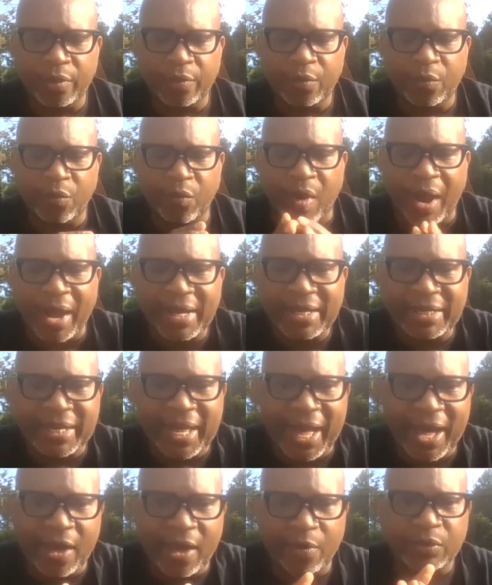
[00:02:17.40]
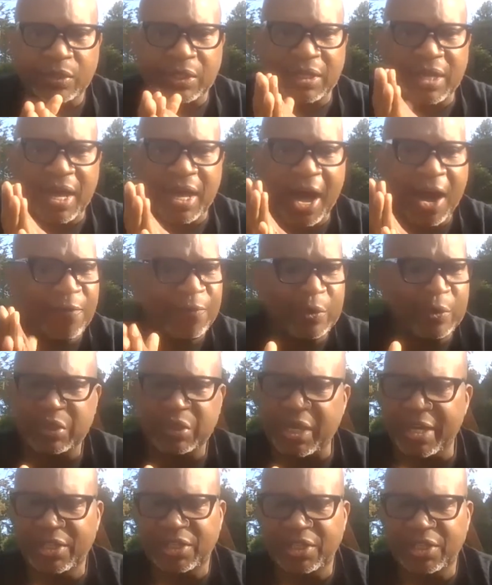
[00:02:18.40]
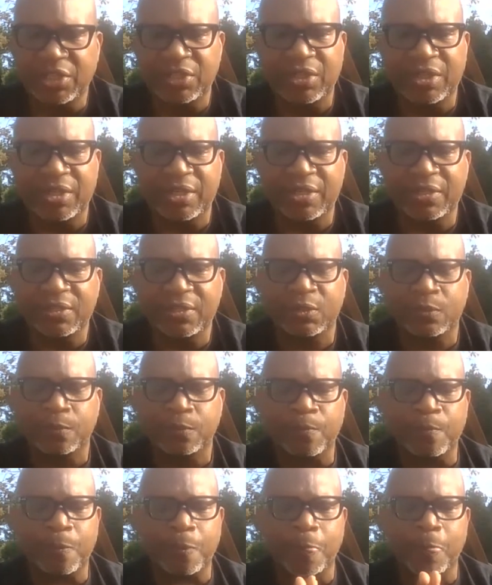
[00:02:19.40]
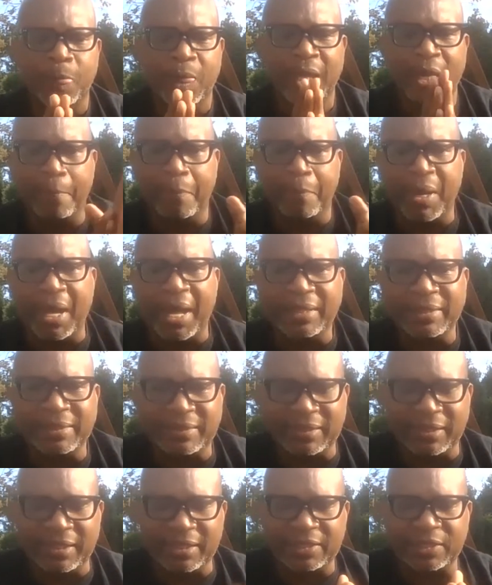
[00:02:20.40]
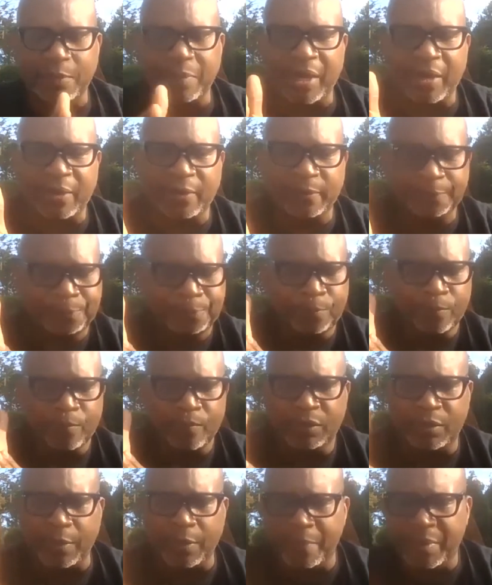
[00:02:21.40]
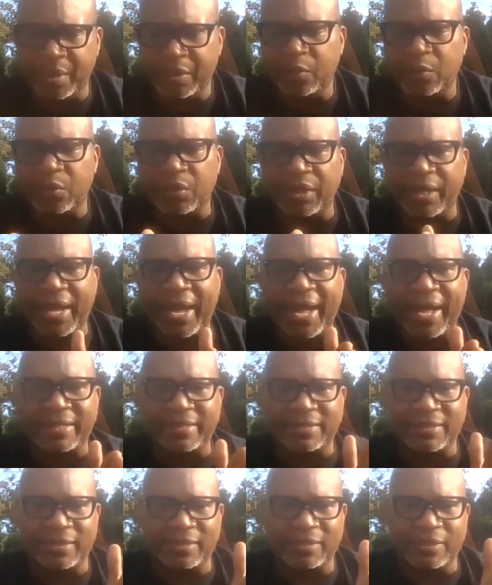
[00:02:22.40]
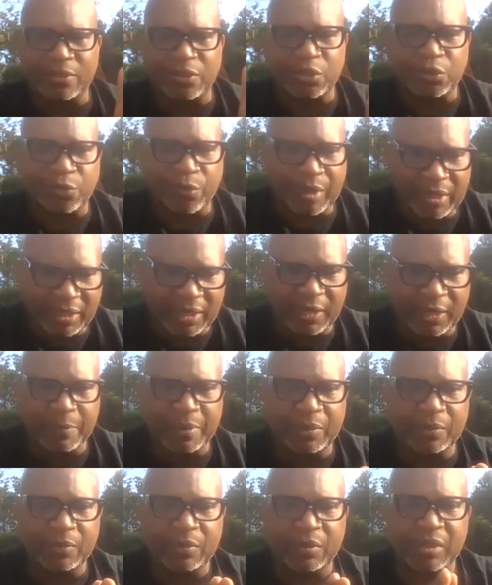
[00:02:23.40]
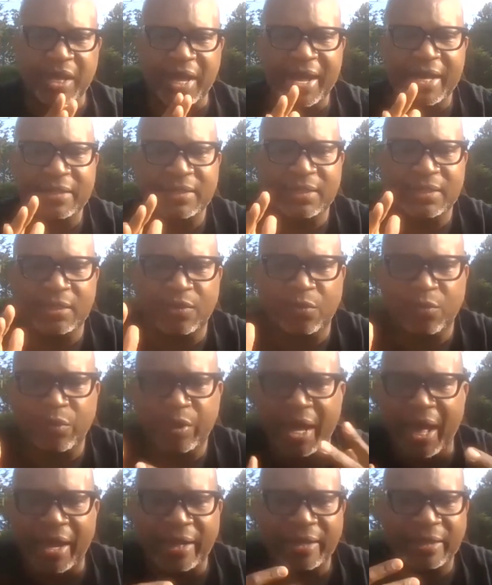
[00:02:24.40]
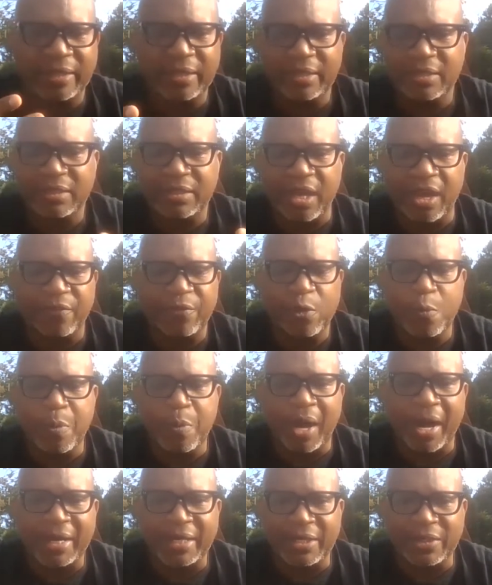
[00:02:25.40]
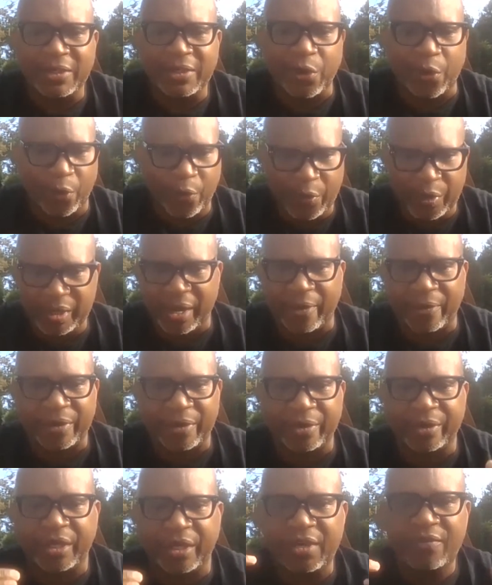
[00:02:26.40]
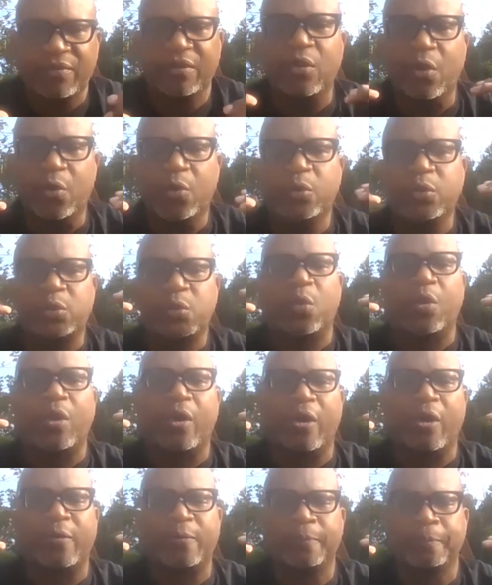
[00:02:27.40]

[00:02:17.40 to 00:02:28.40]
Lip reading: right now, the conversation is in politics about the middle class and the shrinking middle class. And the reality is everybody is hurting out here. Even those who are